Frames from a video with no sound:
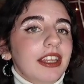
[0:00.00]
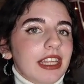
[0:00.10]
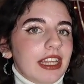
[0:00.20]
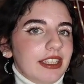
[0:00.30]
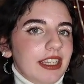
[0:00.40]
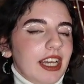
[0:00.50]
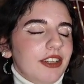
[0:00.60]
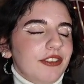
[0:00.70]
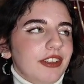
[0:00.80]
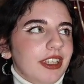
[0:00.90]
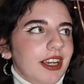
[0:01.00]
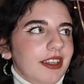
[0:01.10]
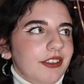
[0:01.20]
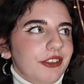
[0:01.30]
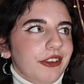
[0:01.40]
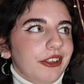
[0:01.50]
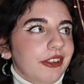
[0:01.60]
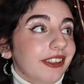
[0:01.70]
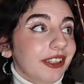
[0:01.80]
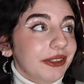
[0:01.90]
that the advent calendar
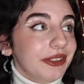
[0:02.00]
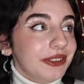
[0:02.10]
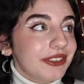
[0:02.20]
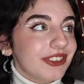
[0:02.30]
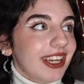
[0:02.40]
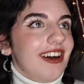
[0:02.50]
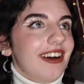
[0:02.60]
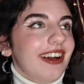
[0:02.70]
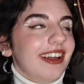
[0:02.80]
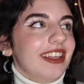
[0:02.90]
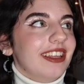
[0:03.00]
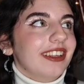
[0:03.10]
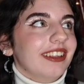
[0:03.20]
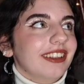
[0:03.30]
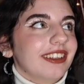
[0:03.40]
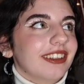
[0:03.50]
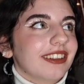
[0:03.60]
includes. I